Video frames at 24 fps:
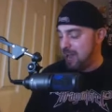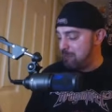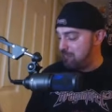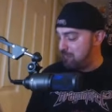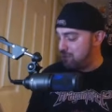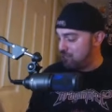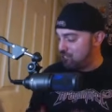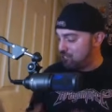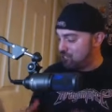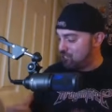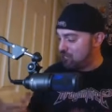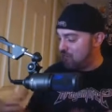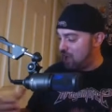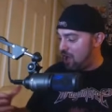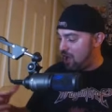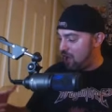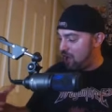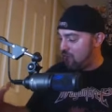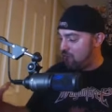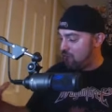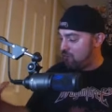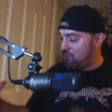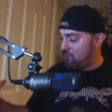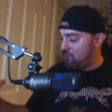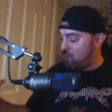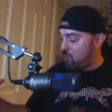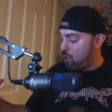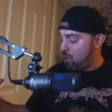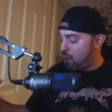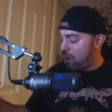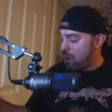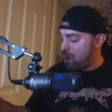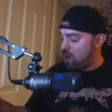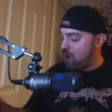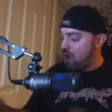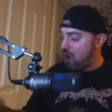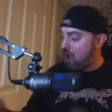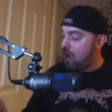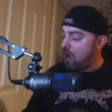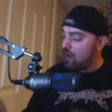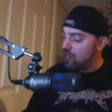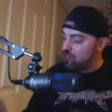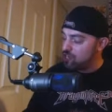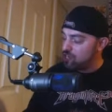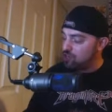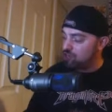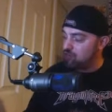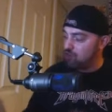episode
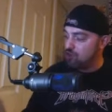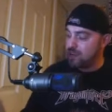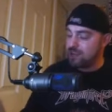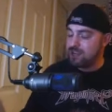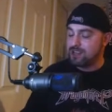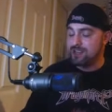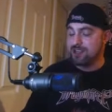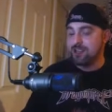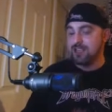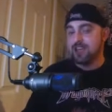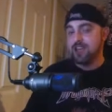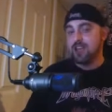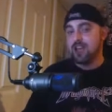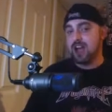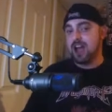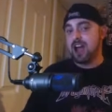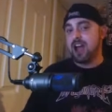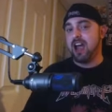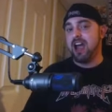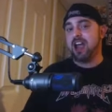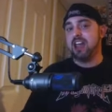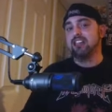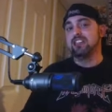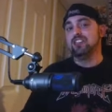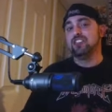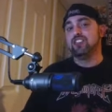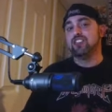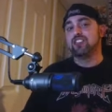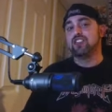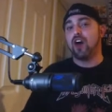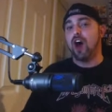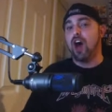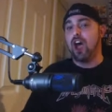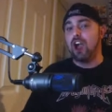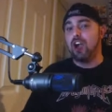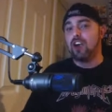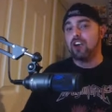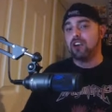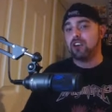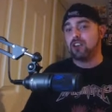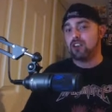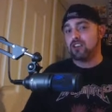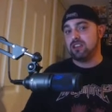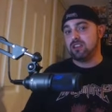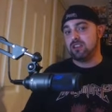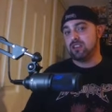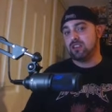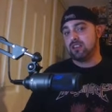
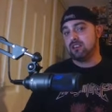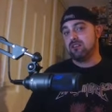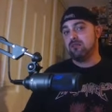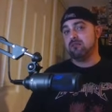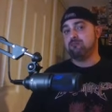130,